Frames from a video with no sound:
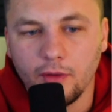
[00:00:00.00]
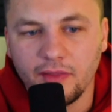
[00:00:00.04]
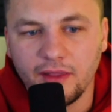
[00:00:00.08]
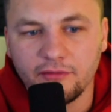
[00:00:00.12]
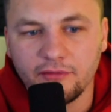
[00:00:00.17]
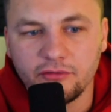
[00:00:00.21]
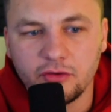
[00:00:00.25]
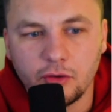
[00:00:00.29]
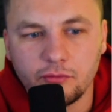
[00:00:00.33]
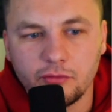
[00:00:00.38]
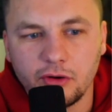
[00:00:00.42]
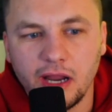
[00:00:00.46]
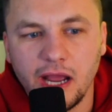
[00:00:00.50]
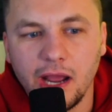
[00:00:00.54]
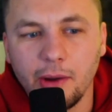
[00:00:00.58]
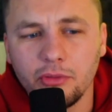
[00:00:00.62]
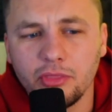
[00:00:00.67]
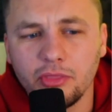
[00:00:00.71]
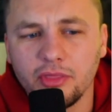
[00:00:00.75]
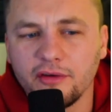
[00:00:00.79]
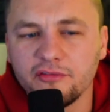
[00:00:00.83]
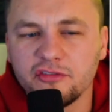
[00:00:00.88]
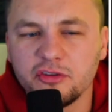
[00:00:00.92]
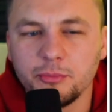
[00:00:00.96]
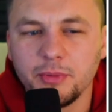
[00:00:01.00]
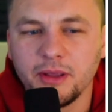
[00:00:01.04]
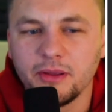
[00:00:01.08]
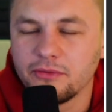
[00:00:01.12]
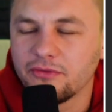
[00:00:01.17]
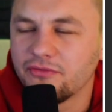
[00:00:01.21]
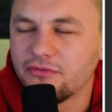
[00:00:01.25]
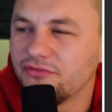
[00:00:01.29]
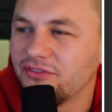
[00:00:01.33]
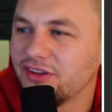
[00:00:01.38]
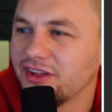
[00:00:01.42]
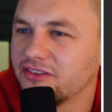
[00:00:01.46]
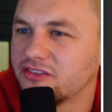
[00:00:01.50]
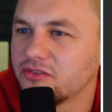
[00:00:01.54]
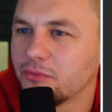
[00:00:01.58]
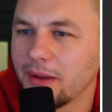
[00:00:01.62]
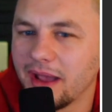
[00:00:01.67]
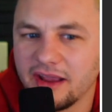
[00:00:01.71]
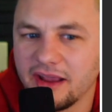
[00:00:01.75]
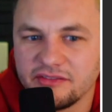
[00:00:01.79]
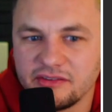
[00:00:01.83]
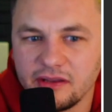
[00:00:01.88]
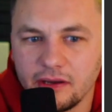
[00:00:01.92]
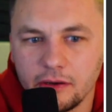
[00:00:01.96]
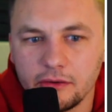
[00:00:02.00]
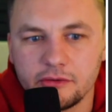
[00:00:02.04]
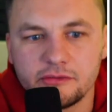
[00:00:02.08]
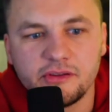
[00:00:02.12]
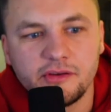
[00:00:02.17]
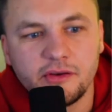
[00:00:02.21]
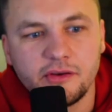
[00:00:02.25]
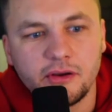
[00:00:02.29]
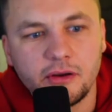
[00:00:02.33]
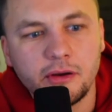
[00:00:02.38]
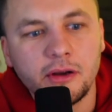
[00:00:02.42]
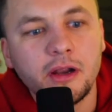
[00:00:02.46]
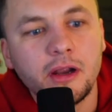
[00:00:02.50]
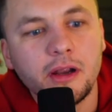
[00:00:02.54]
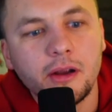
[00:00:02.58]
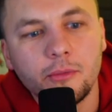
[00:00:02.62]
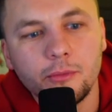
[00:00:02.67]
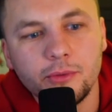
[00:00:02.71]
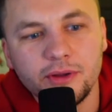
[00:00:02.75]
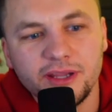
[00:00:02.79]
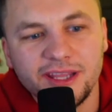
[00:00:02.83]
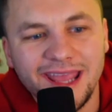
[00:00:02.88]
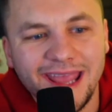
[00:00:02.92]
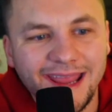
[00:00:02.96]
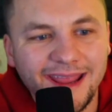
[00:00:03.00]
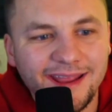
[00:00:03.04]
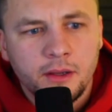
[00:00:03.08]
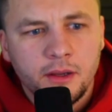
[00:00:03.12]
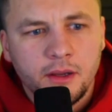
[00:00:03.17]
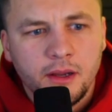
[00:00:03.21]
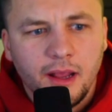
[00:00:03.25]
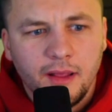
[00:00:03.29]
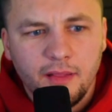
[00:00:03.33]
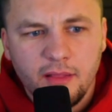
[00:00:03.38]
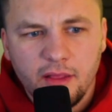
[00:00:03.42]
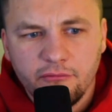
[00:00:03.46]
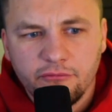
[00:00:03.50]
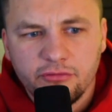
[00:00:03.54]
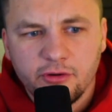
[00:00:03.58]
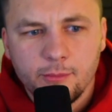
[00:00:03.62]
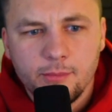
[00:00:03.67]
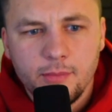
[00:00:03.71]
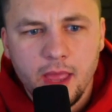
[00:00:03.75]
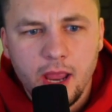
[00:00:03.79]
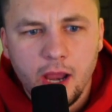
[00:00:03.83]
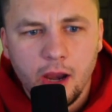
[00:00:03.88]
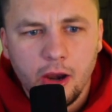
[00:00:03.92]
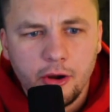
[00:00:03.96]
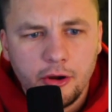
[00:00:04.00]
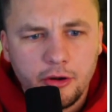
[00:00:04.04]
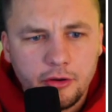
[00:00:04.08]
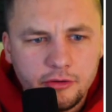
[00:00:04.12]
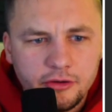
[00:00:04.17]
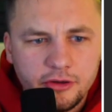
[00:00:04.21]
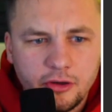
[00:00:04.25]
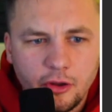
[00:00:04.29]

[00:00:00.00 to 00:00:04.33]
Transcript: left over. I would love to be able to fit Tobias Harris in here. We can't. And then from there, you know,